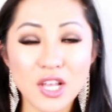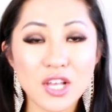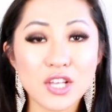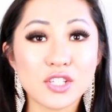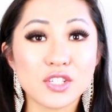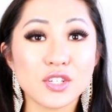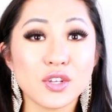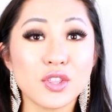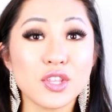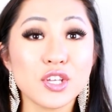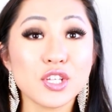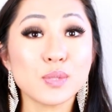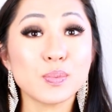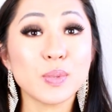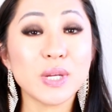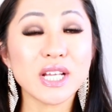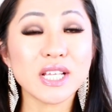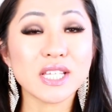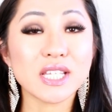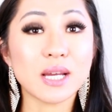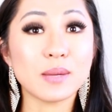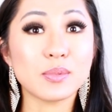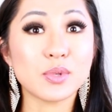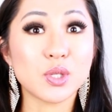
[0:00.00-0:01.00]
So this
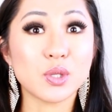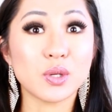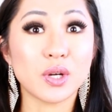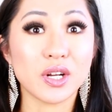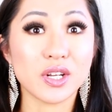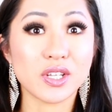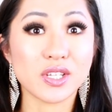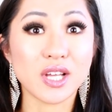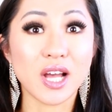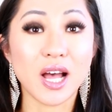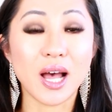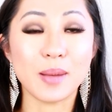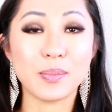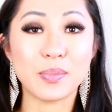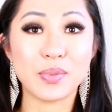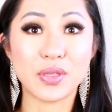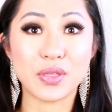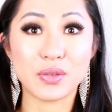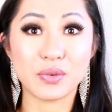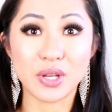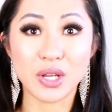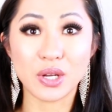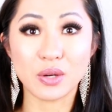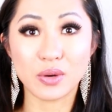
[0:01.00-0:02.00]
brings up to our top
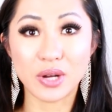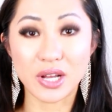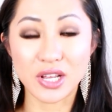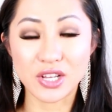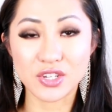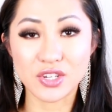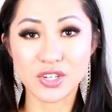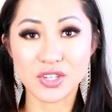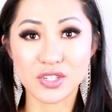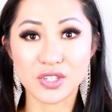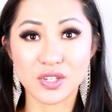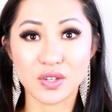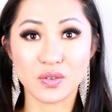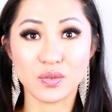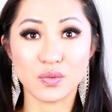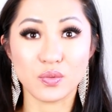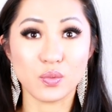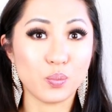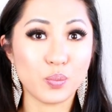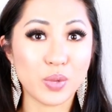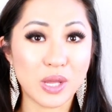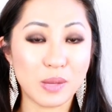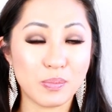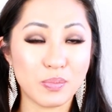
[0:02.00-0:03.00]
three questions
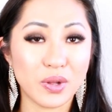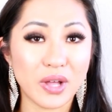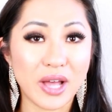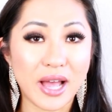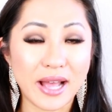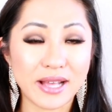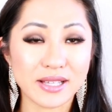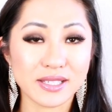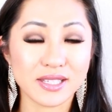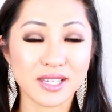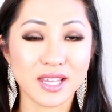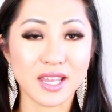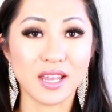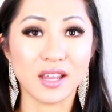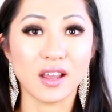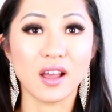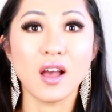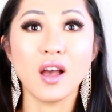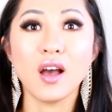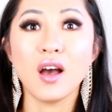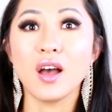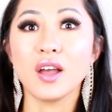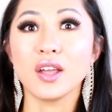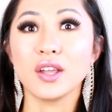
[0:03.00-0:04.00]
of people asking,
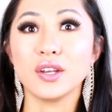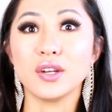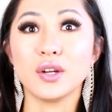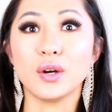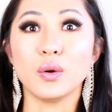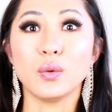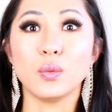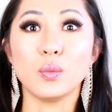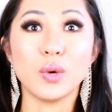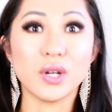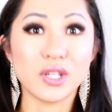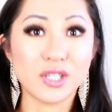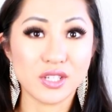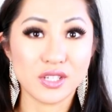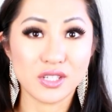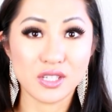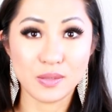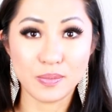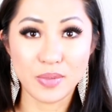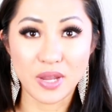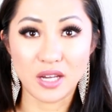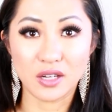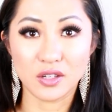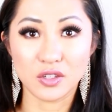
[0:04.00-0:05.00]
you know, what does the
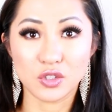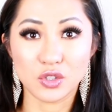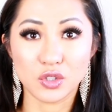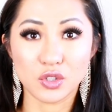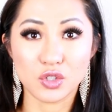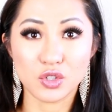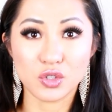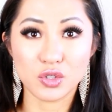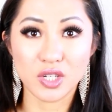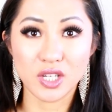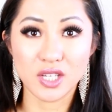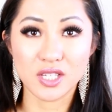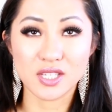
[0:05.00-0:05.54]
Banisher treats?